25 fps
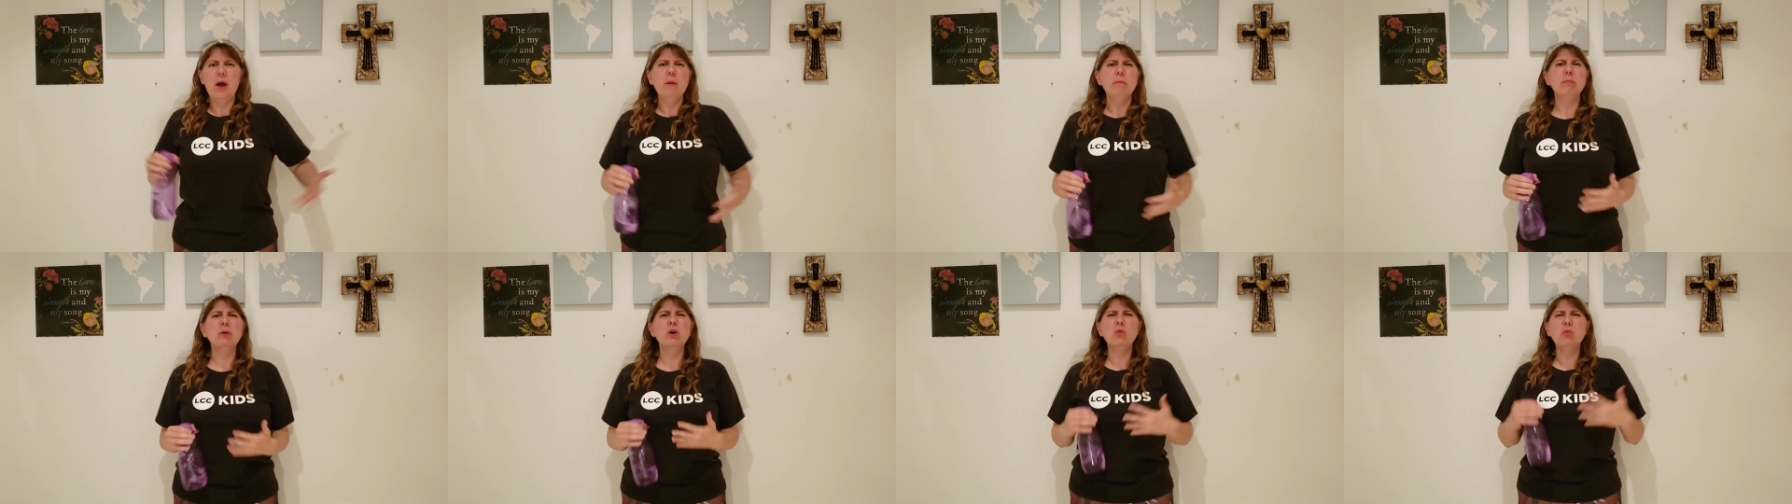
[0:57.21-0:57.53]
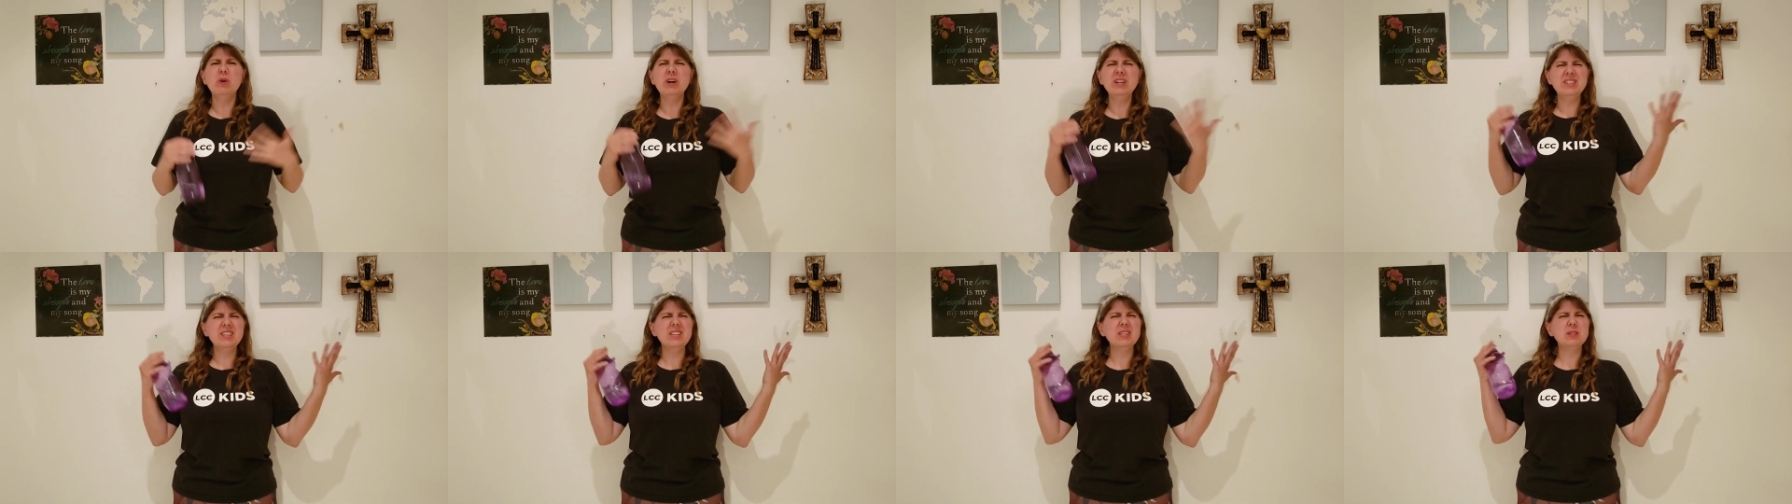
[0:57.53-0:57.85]
But
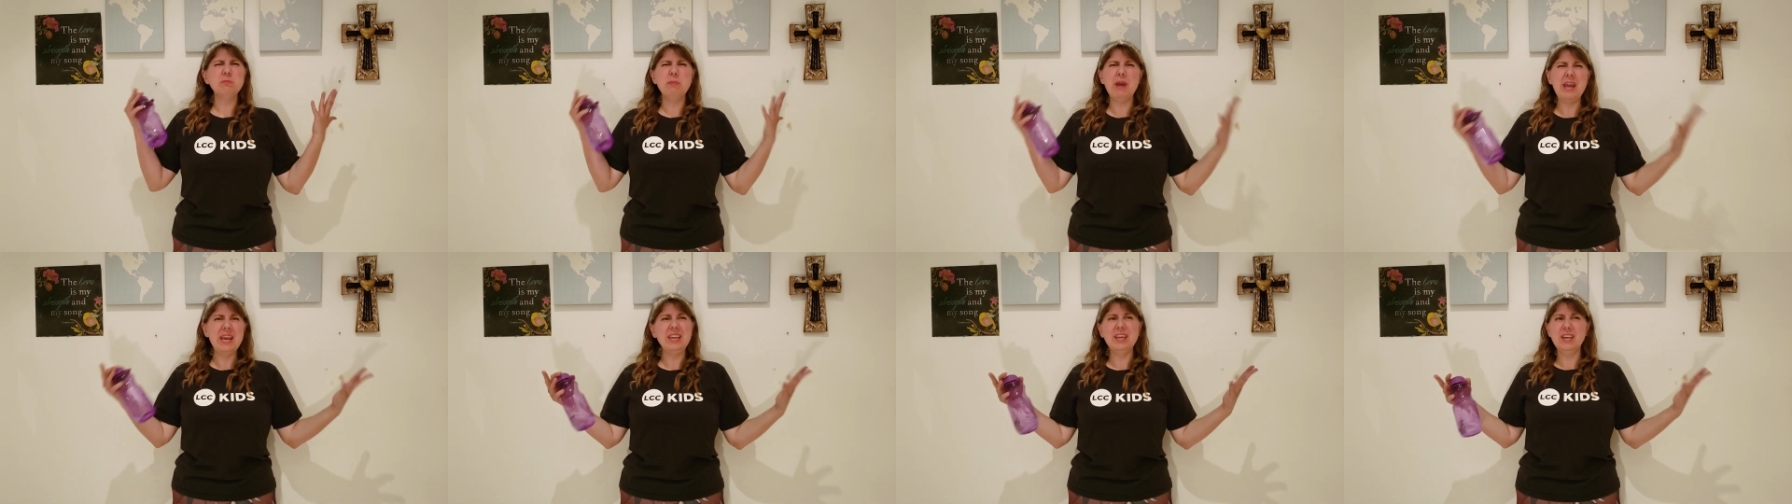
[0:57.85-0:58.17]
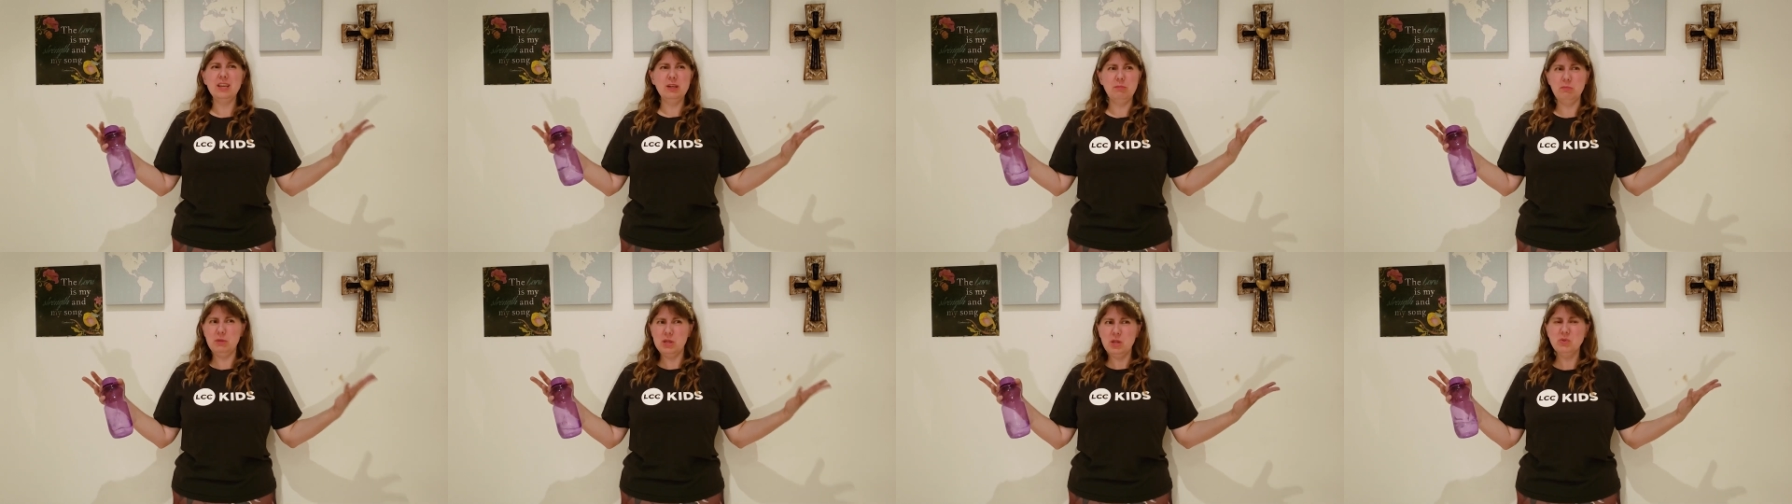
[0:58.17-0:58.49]
what does
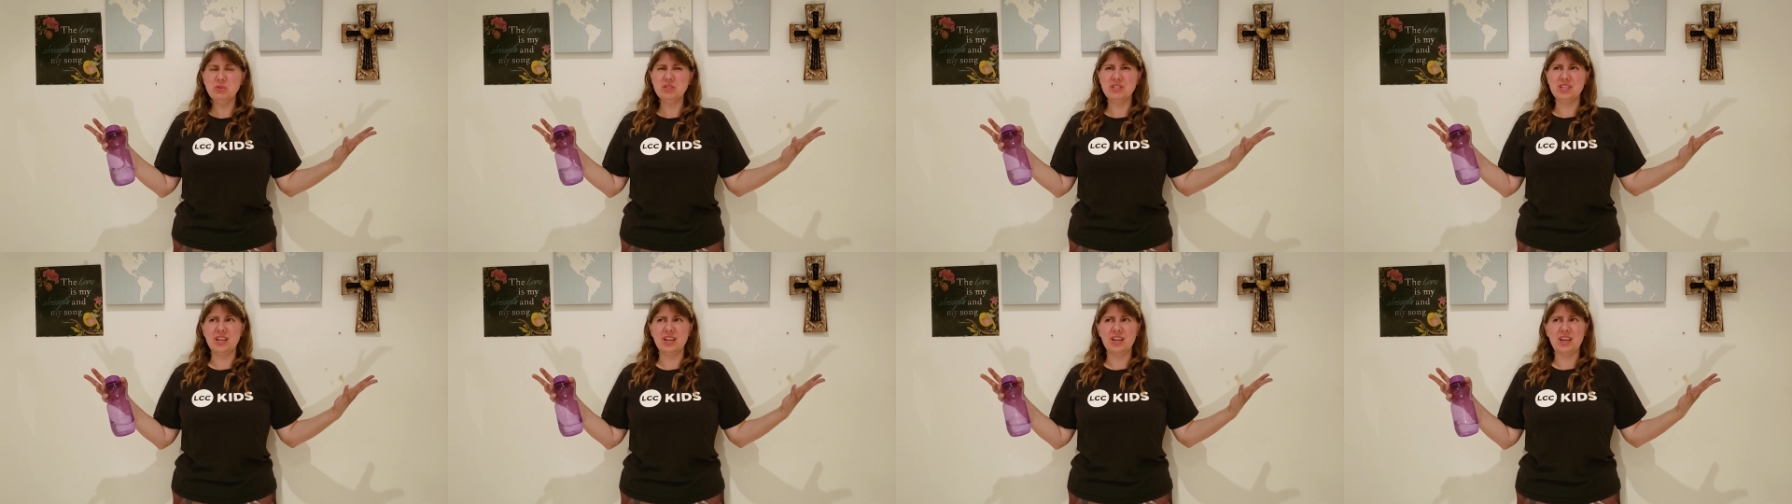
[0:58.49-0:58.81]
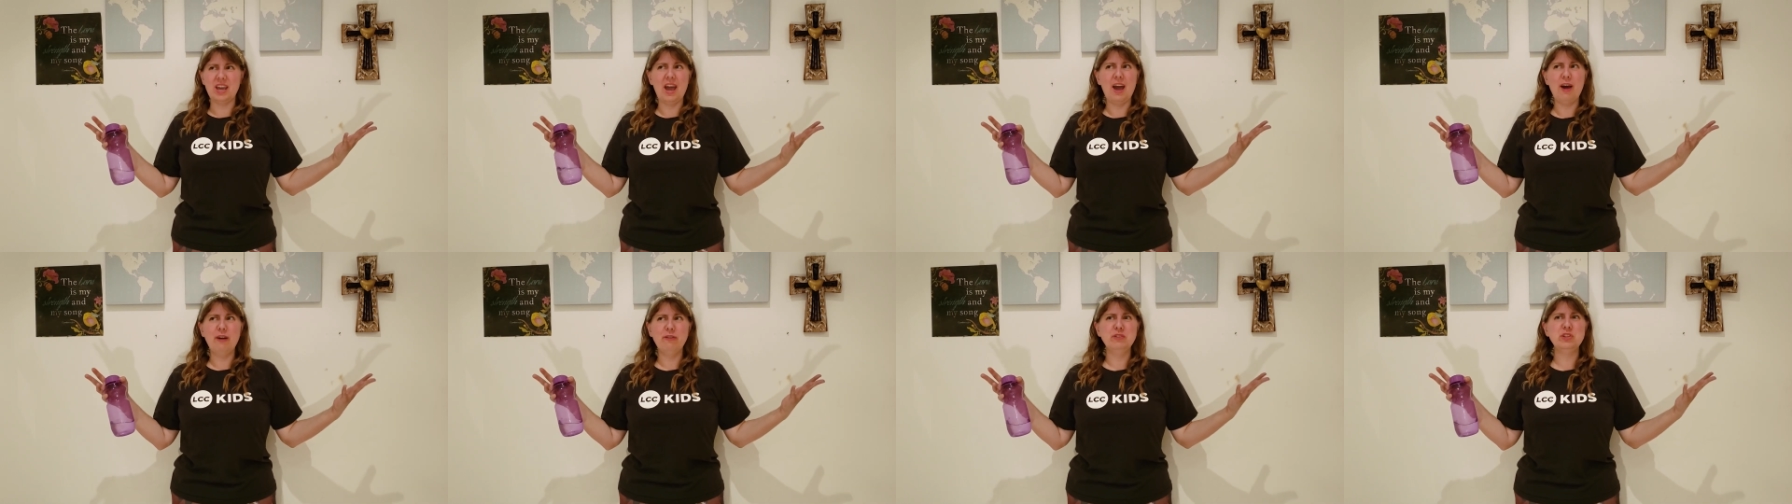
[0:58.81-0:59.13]
making music
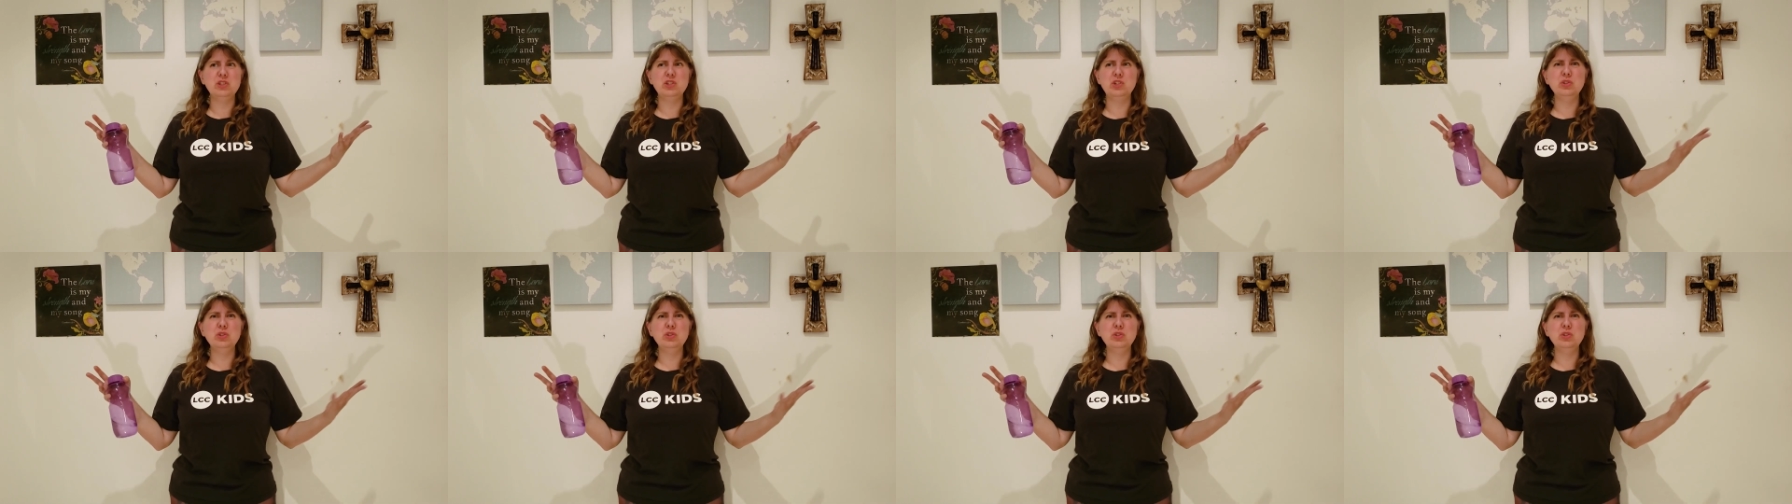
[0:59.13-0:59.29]
have to